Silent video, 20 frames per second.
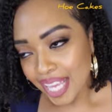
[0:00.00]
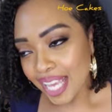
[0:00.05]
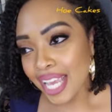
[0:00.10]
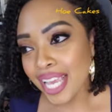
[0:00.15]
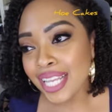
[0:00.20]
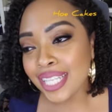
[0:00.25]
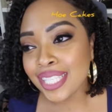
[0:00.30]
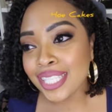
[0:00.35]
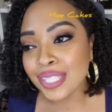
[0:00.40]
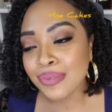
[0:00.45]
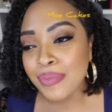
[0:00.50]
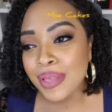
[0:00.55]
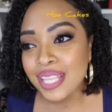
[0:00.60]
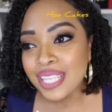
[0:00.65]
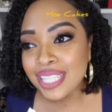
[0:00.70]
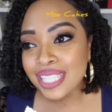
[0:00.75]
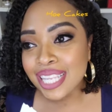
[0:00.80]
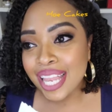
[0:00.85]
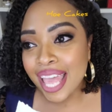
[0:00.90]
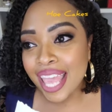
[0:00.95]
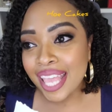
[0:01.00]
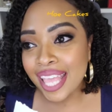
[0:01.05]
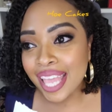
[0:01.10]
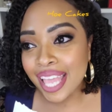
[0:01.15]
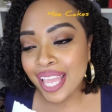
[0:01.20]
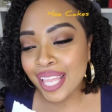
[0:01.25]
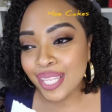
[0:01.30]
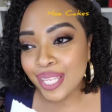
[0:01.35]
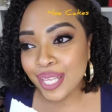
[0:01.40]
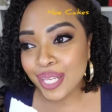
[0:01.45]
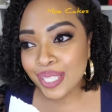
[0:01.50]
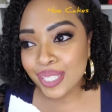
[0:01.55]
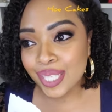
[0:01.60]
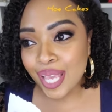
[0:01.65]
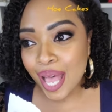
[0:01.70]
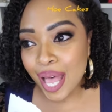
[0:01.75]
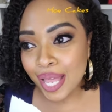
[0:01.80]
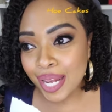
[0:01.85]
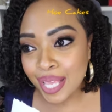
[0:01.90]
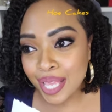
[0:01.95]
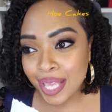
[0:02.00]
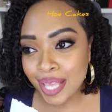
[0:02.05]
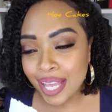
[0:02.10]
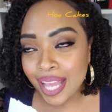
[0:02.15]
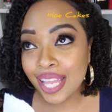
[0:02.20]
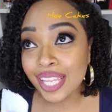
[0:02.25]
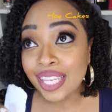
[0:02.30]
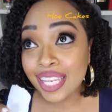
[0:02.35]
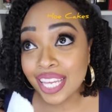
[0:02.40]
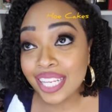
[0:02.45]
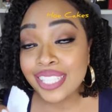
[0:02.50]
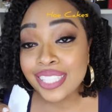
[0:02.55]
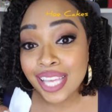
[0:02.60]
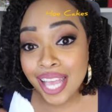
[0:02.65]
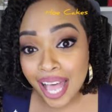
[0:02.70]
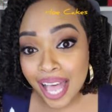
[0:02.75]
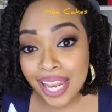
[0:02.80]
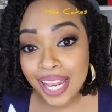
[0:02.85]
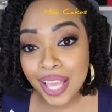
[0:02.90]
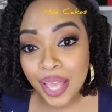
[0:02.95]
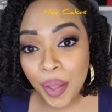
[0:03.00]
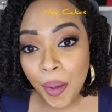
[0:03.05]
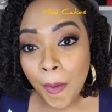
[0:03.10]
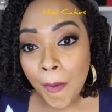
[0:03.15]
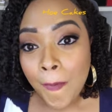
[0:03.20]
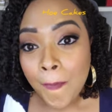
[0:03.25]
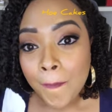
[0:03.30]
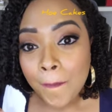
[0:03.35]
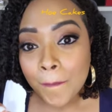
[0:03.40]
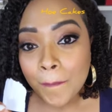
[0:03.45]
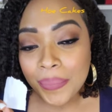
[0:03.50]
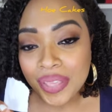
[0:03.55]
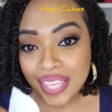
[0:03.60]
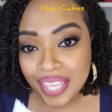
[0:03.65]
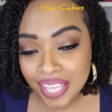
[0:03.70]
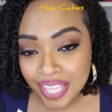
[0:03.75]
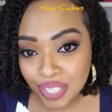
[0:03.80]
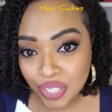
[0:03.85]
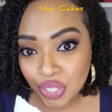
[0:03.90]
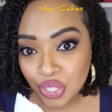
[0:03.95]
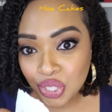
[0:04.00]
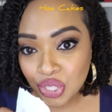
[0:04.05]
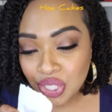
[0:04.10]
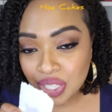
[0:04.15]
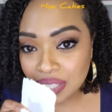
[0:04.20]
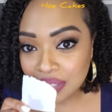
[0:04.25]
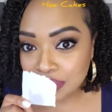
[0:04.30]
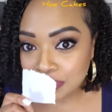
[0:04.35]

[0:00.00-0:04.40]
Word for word: It smells like a lactonic, a lactonic peach,